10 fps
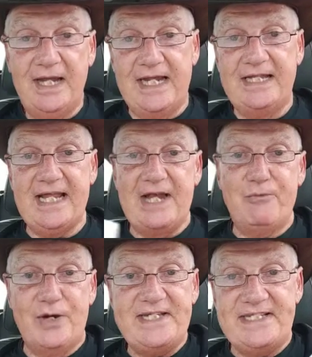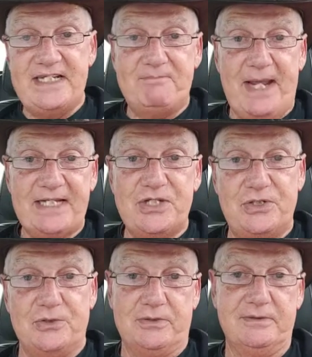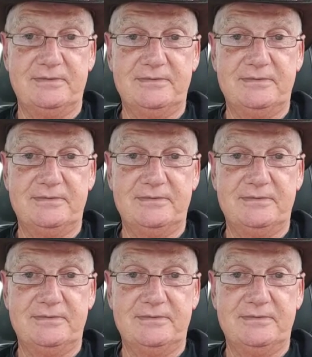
and they rented it back to you